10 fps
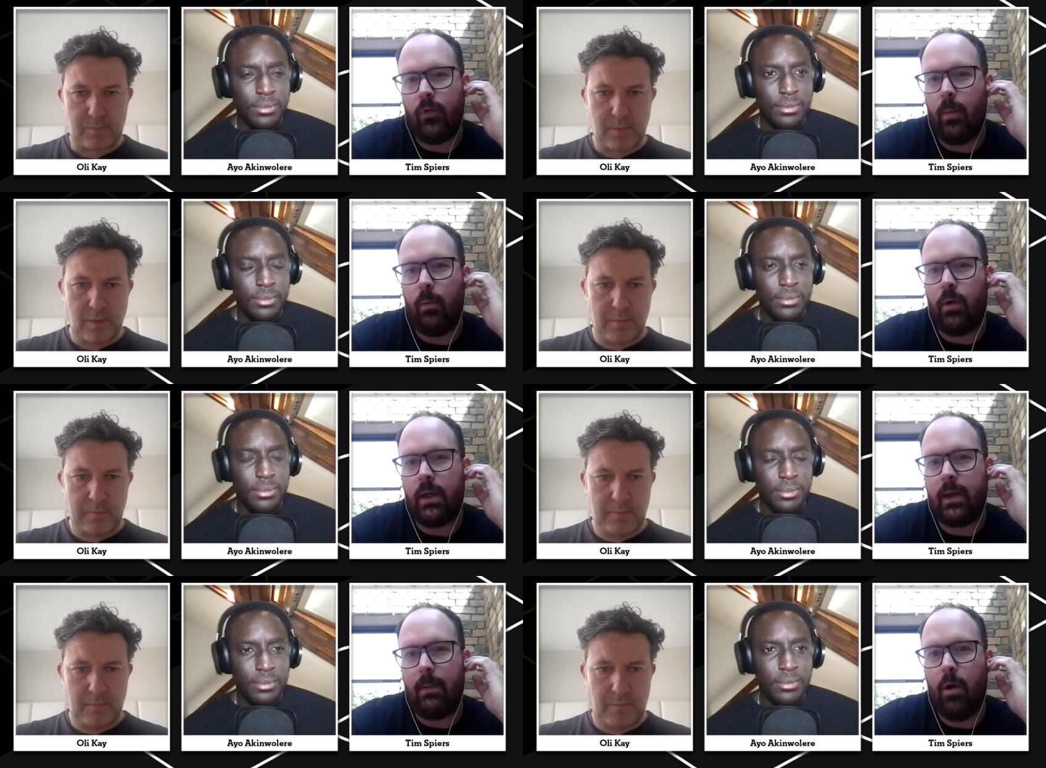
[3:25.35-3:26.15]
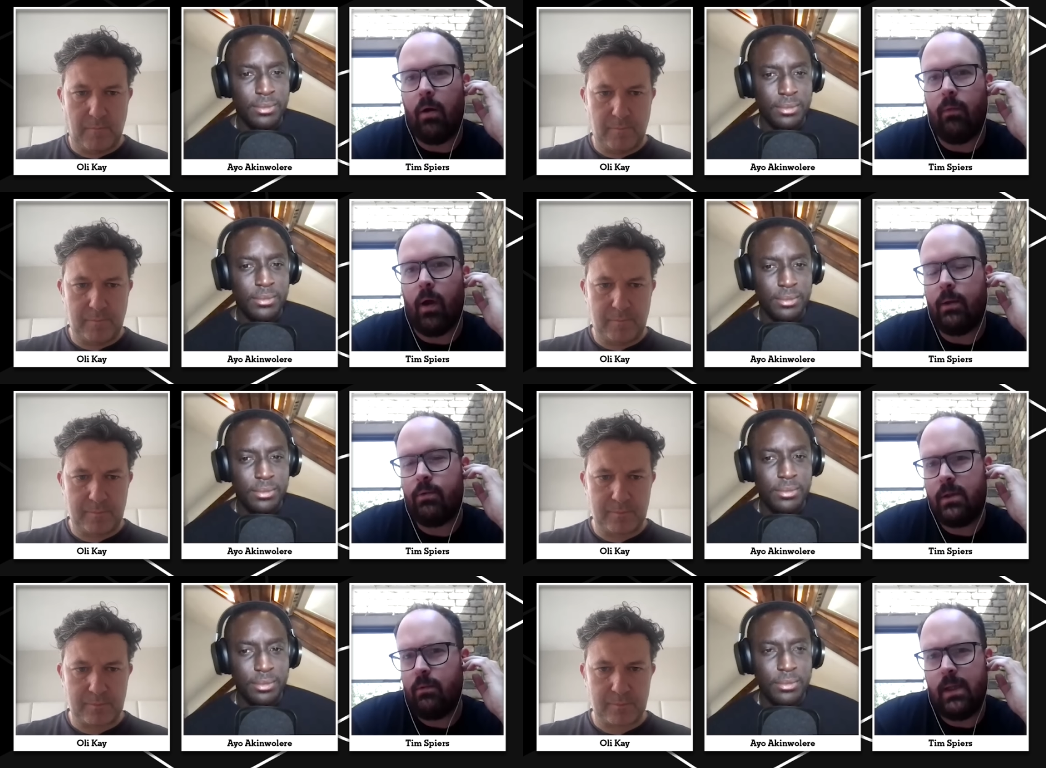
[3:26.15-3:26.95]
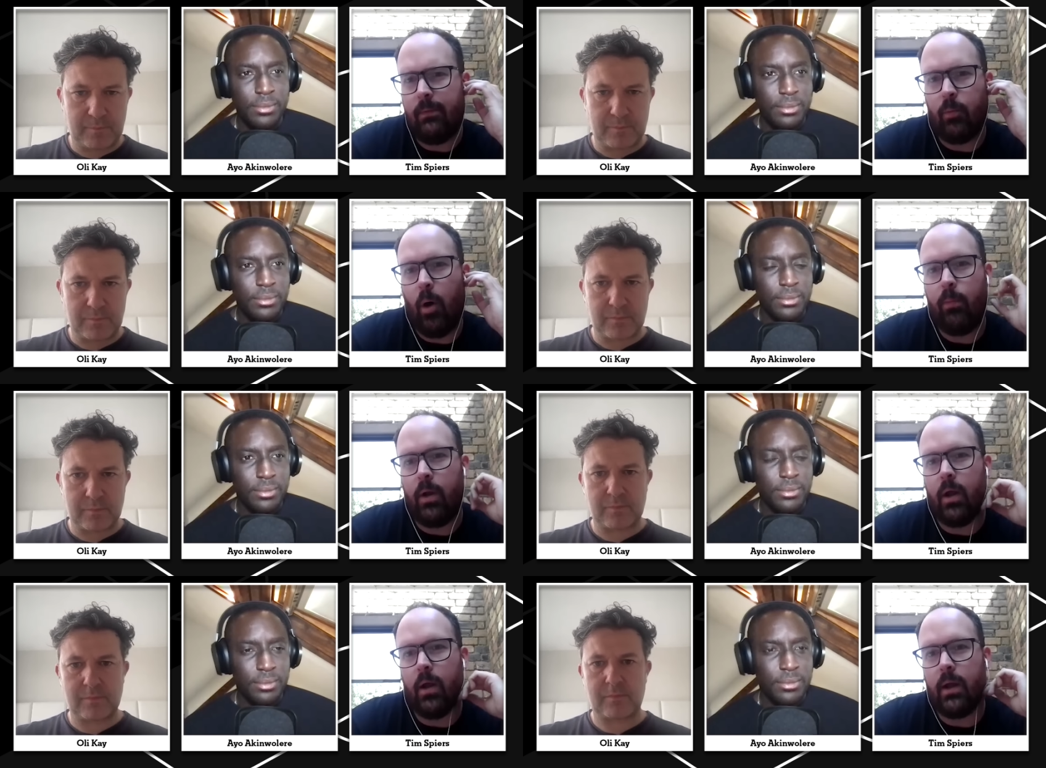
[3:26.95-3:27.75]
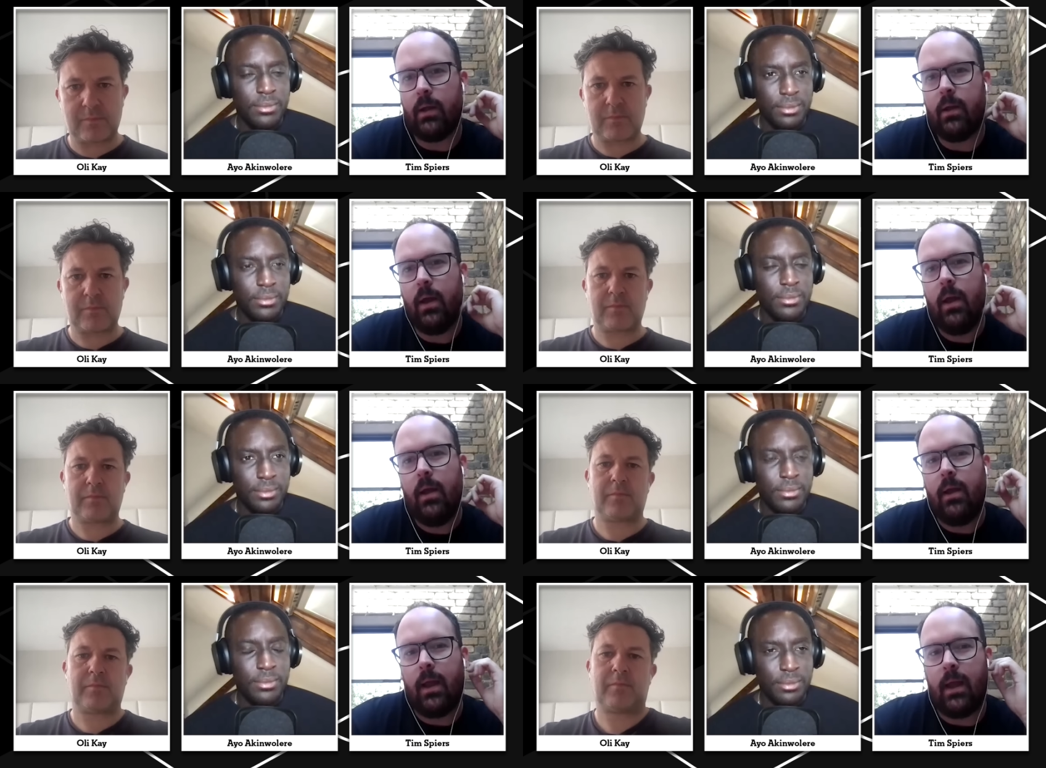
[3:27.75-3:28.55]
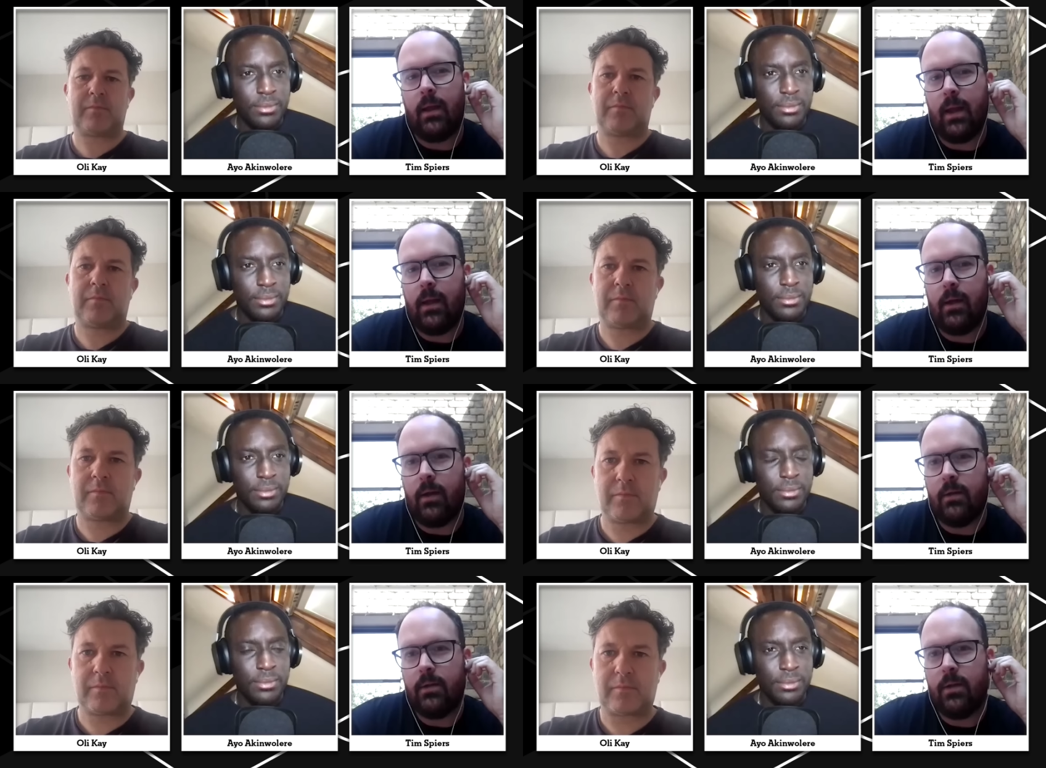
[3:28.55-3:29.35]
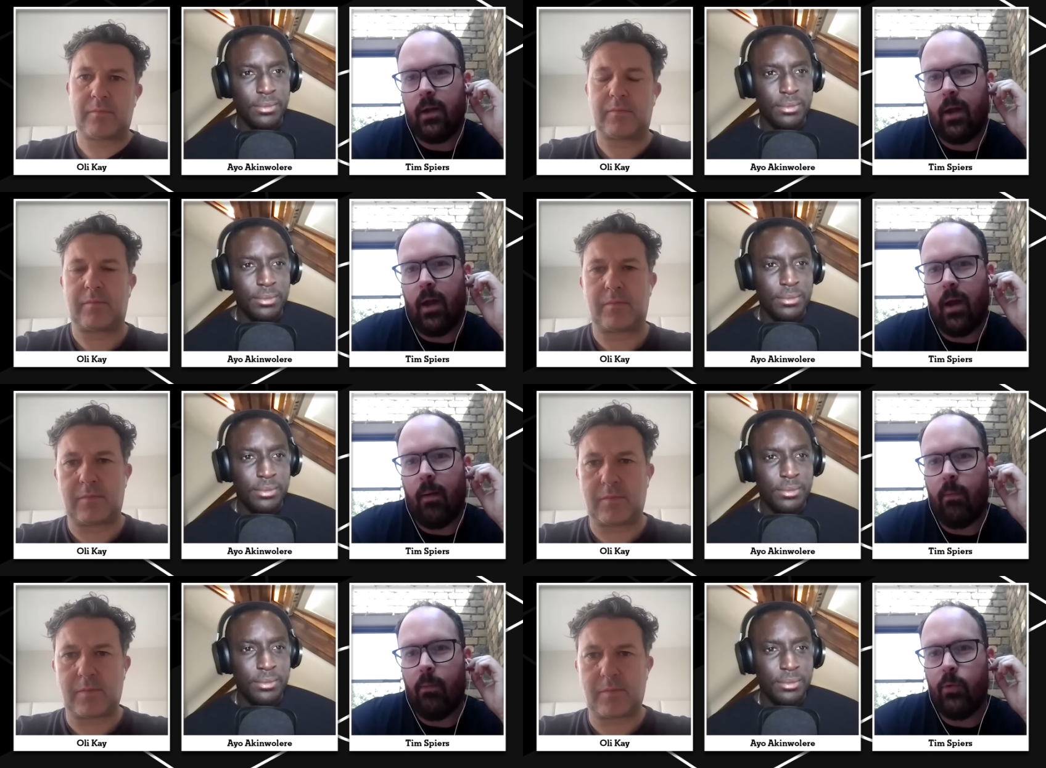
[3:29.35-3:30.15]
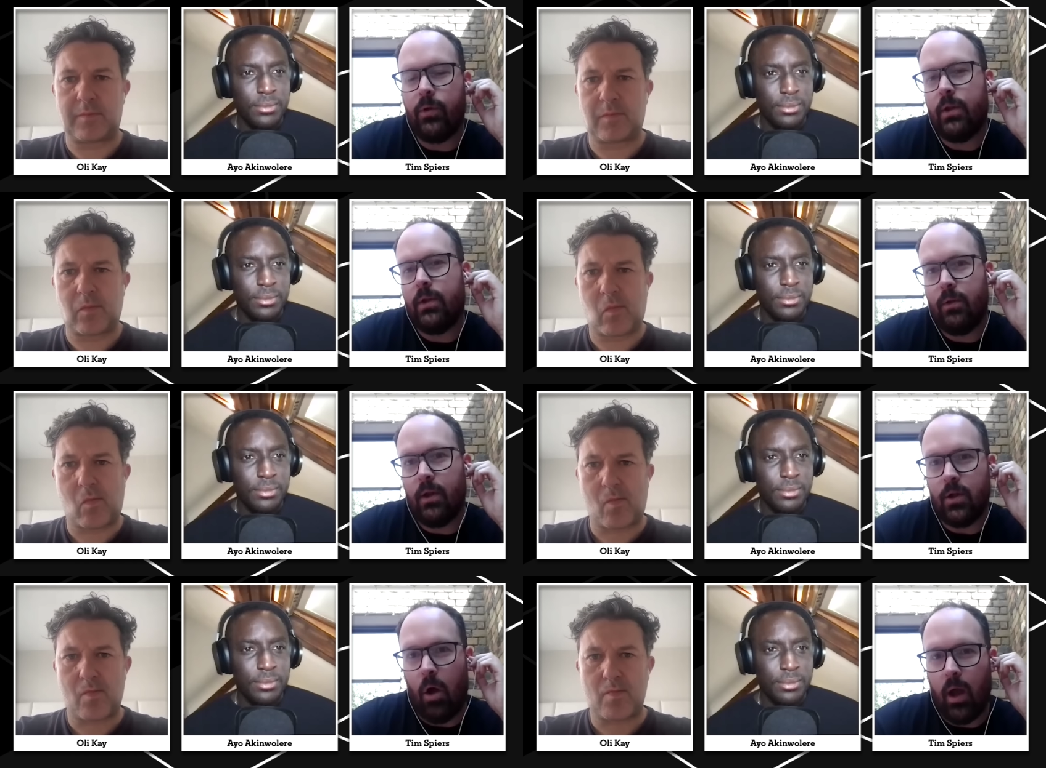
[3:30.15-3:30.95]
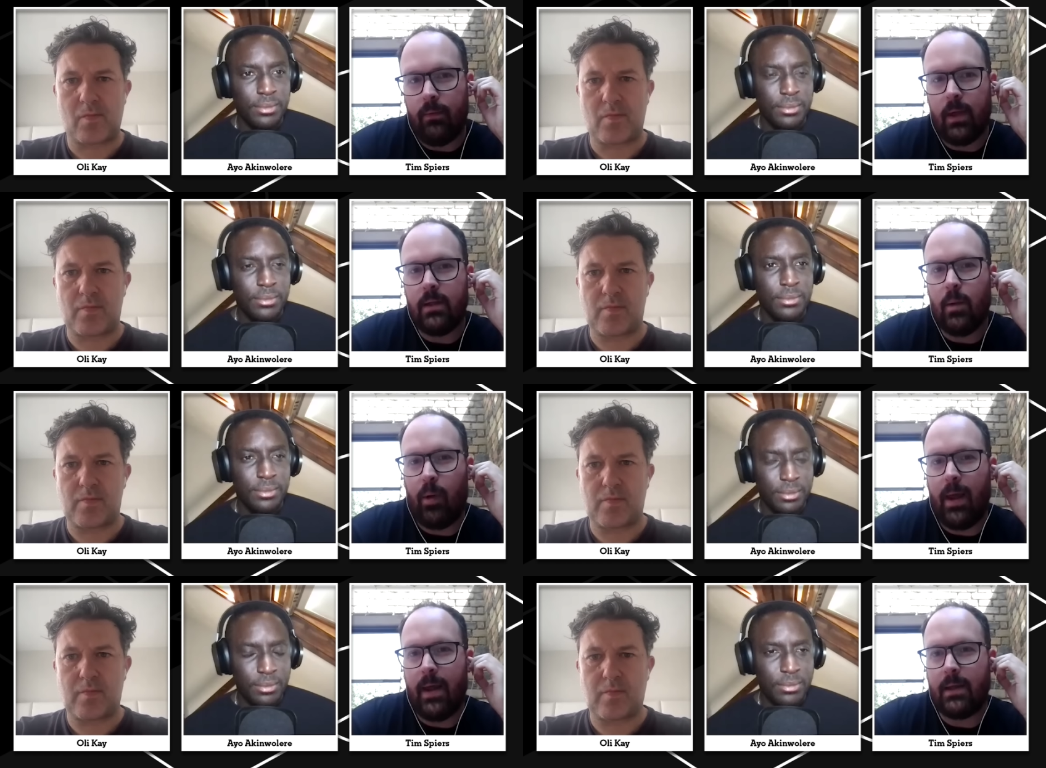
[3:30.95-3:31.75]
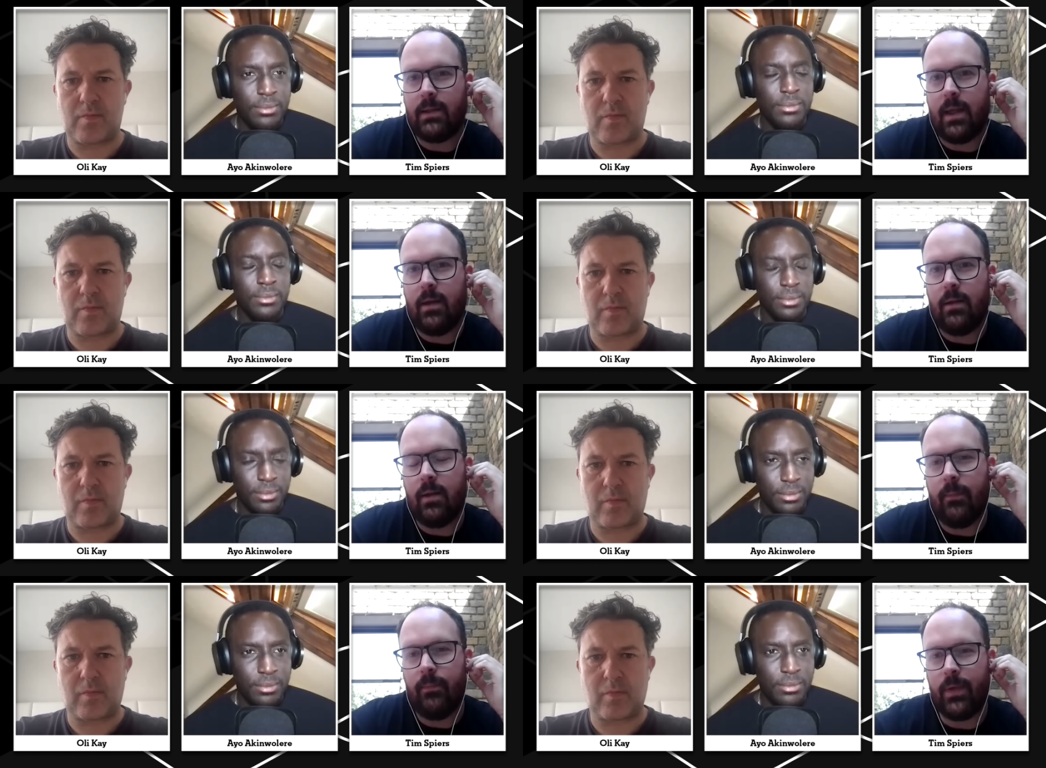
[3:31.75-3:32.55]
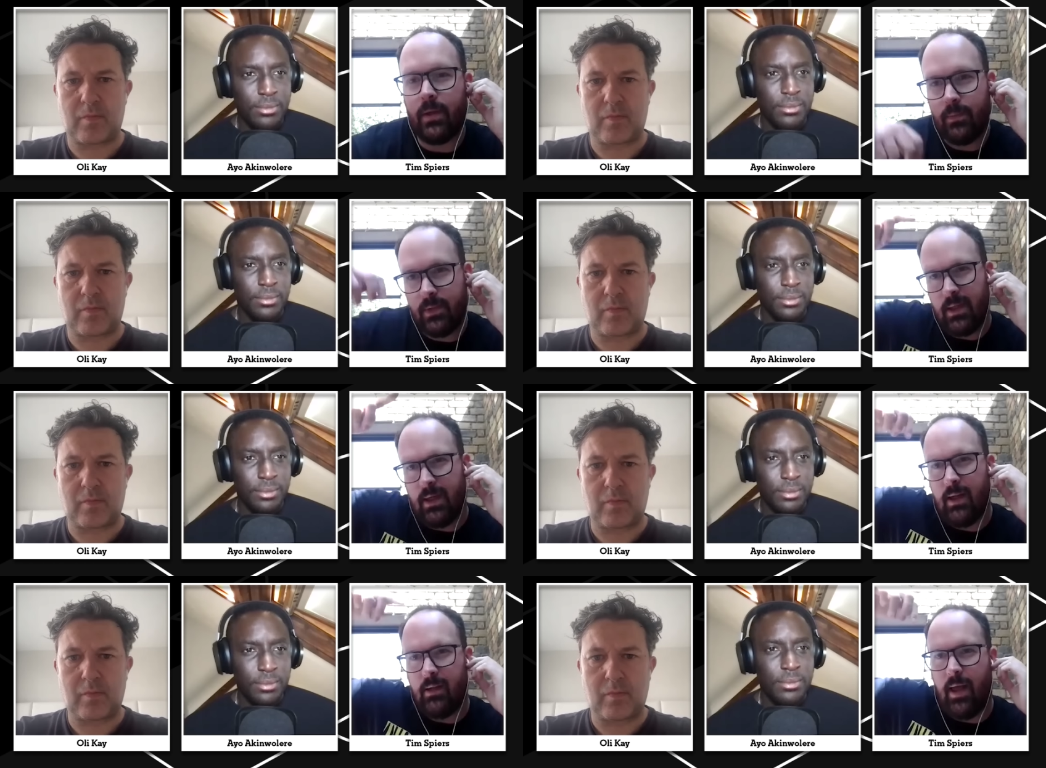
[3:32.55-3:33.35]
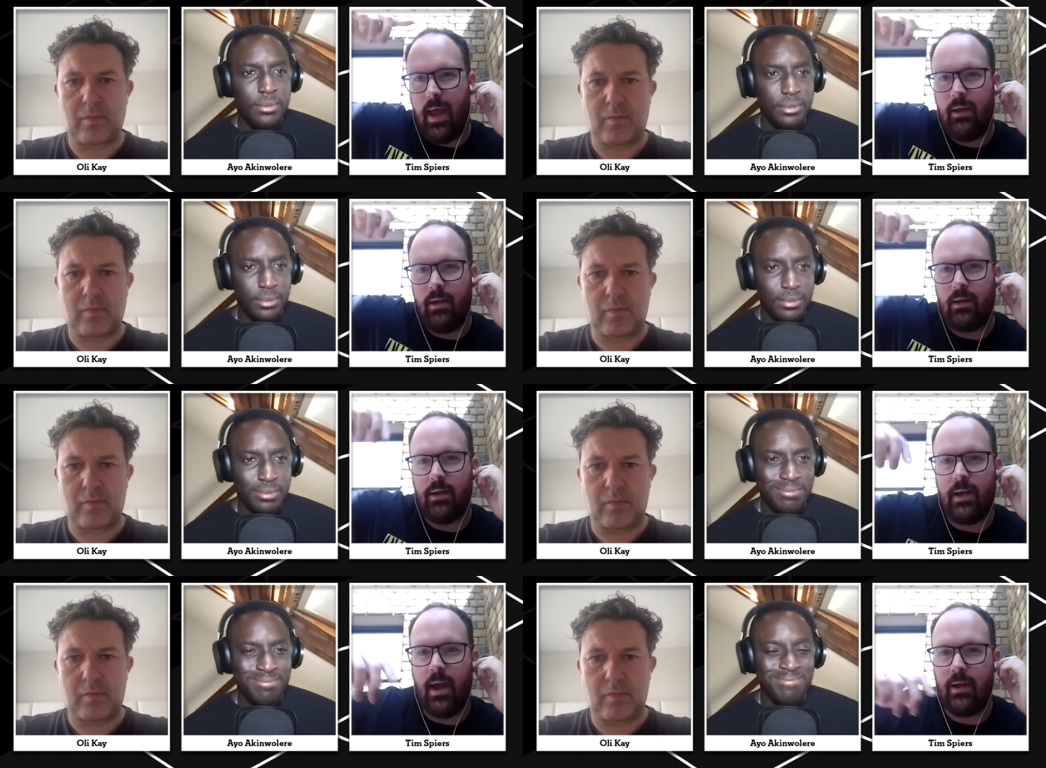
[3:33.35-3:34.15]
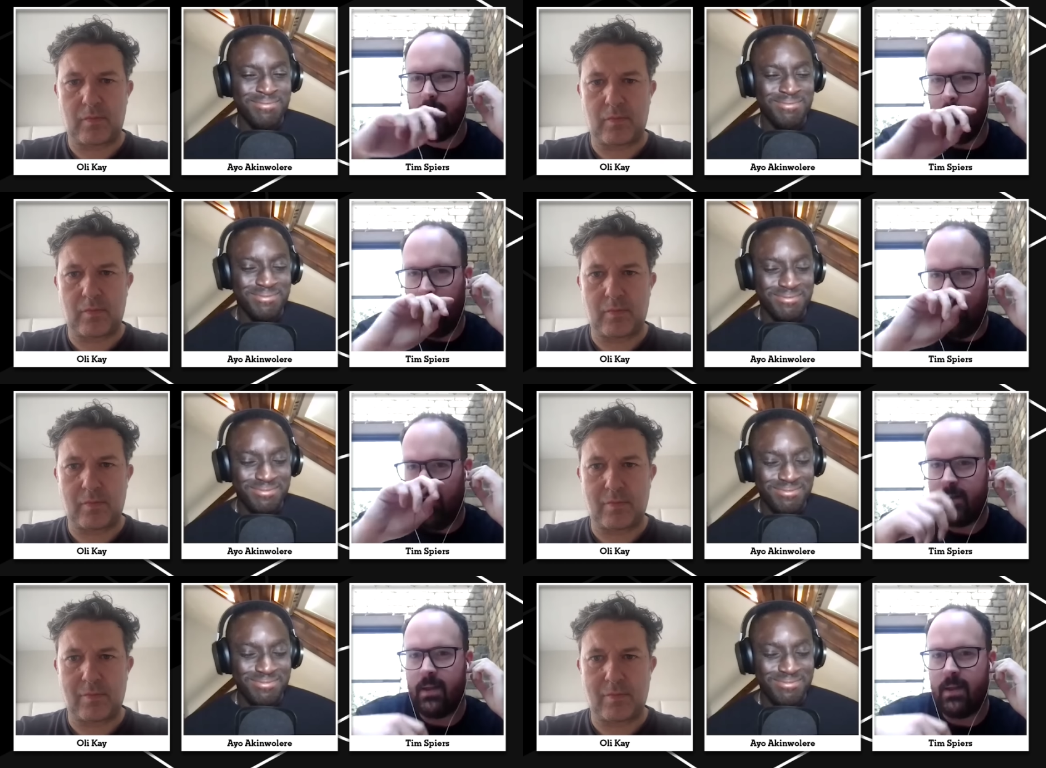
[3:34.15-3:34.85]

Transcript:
Speaker 1: If you remember when he came over, he was never popular in England, with the diving and the play acting and the silly little hair thing that he had. Remember in like